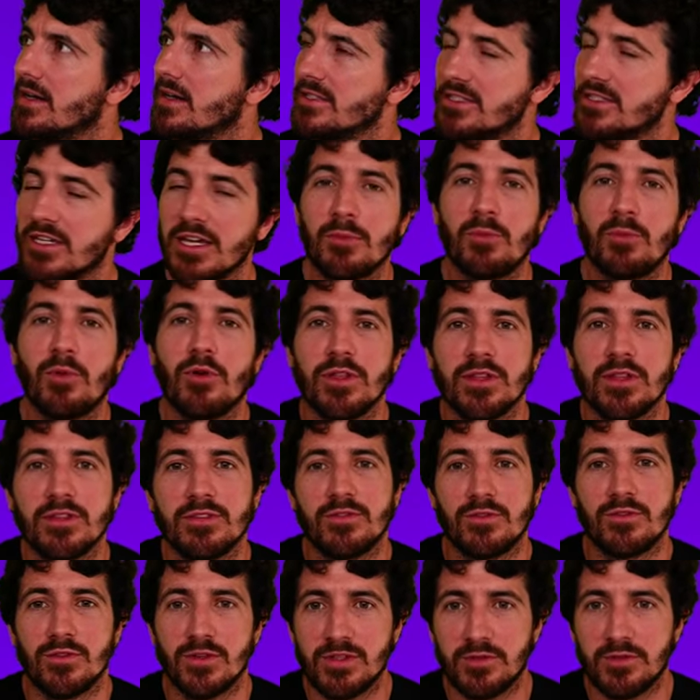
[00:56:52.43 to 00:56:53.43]
checkpoint.
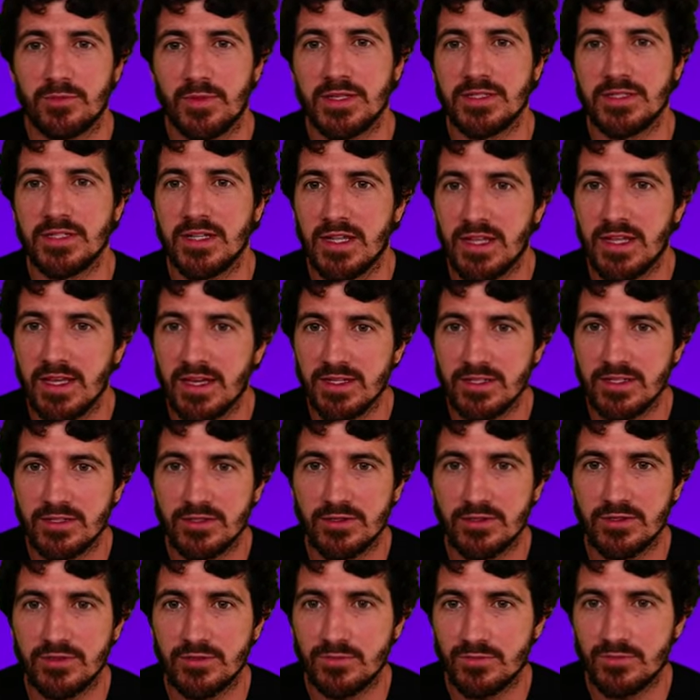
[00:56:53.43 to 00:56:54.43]
So it's basically a
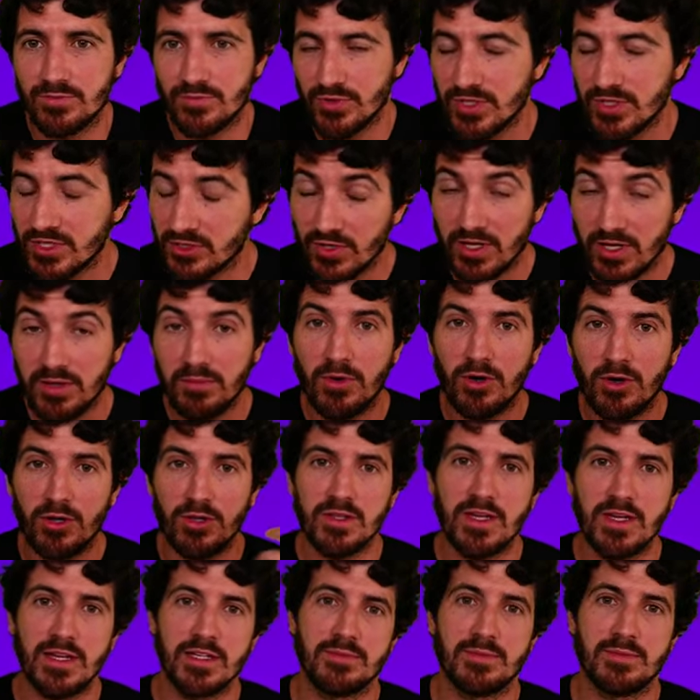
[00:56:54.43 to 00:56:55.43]
pre-trained
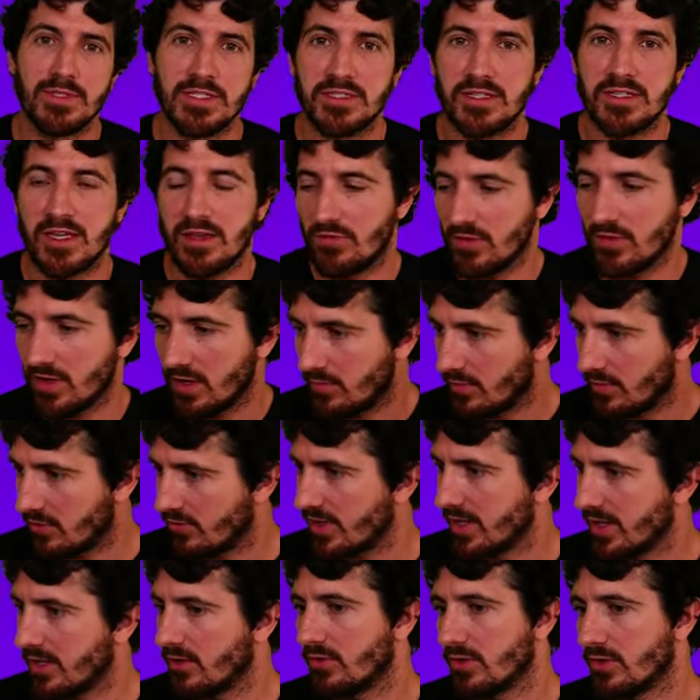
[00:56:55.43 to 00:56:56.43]
model has been saved, can be
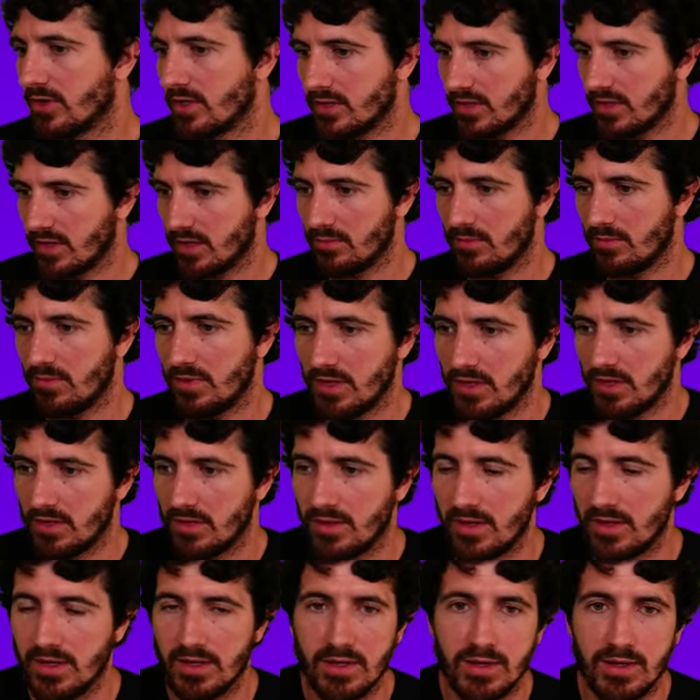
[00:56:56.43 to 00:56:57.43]
reloaded, can be
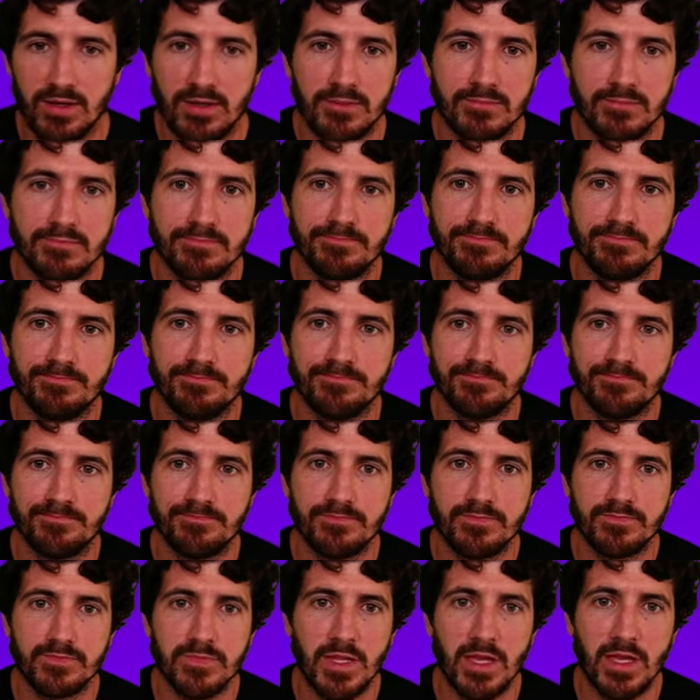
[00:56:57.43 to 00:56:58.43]

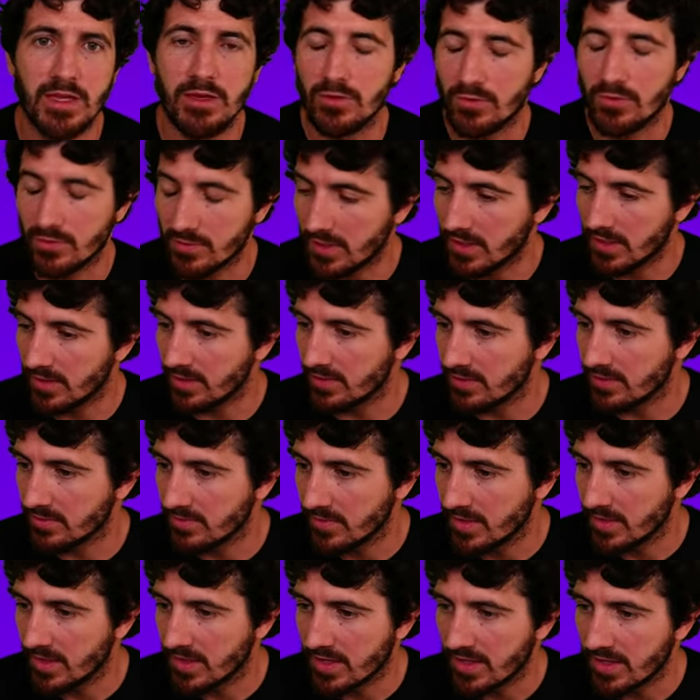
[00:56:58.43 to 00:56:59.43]
used later.
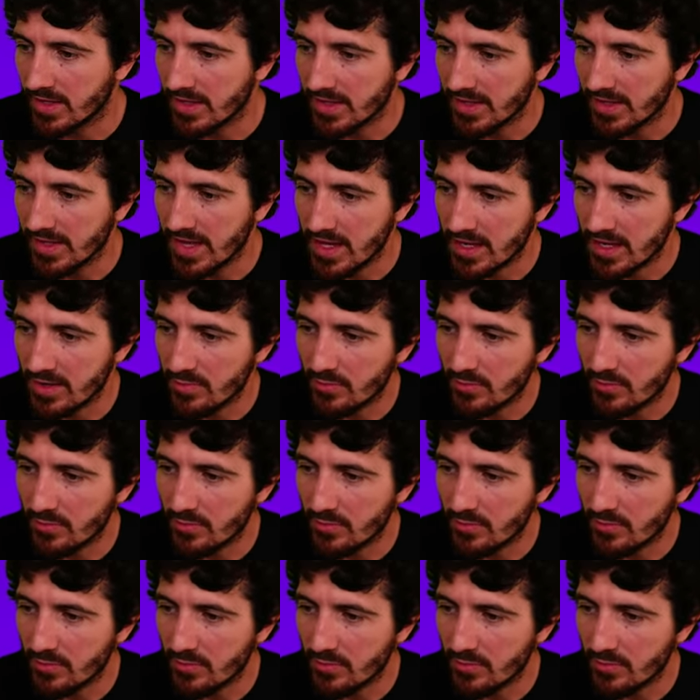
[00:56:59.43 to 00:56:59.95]
Yeah,